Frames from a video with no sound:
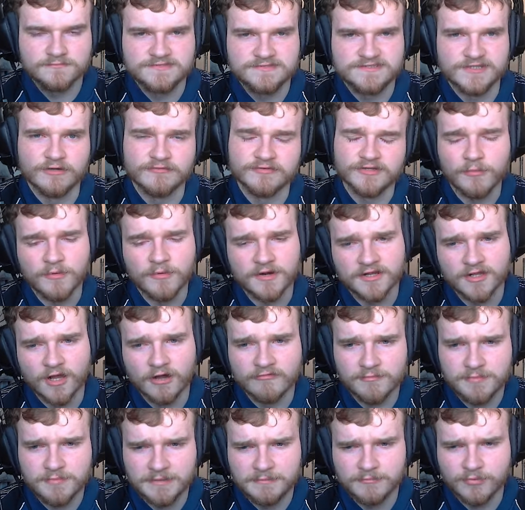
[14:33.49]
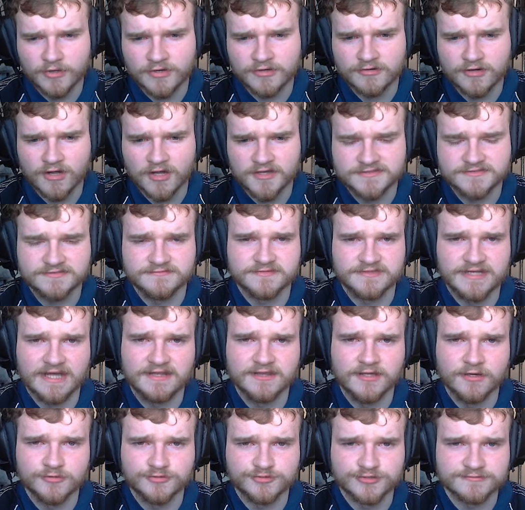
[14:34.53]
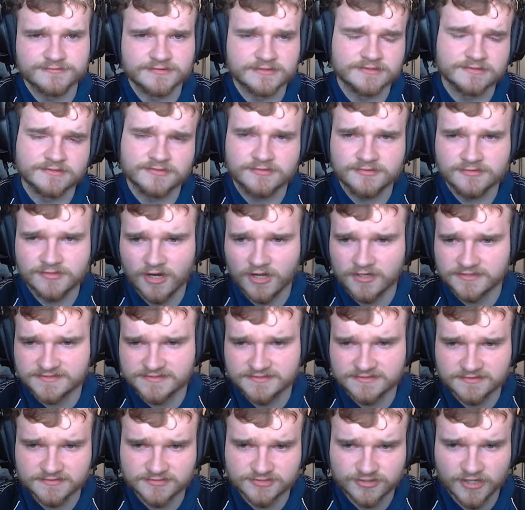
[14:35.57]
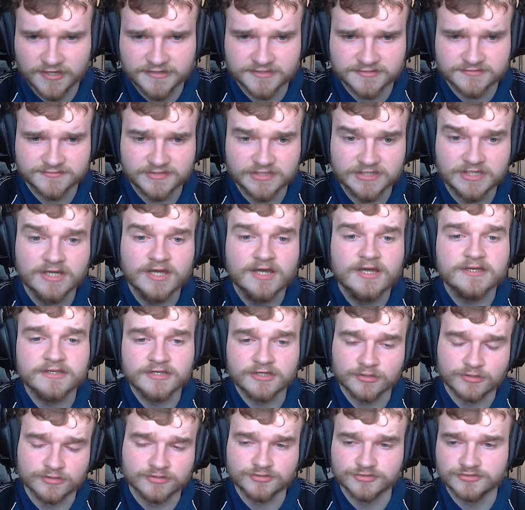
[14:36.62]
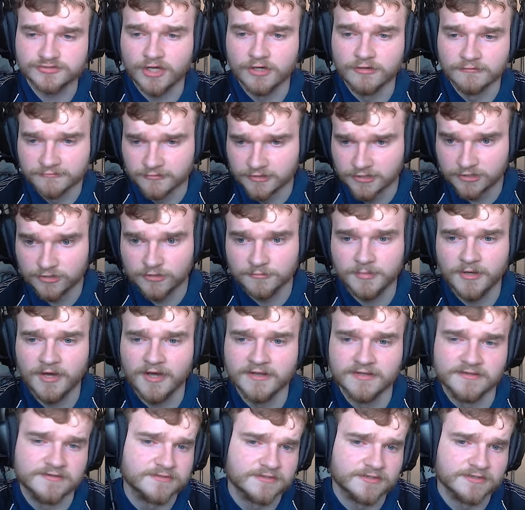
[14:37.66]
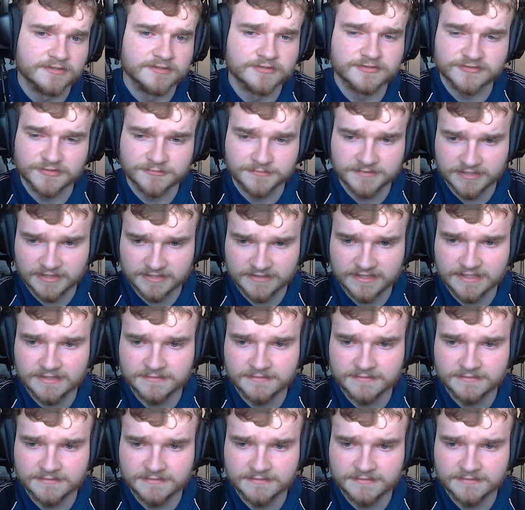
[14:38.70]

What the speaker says: So if you don't want to go for pinpoint crossing for that low driven cross into the striker's feet, you could just go for a cut behind and turn or something like that.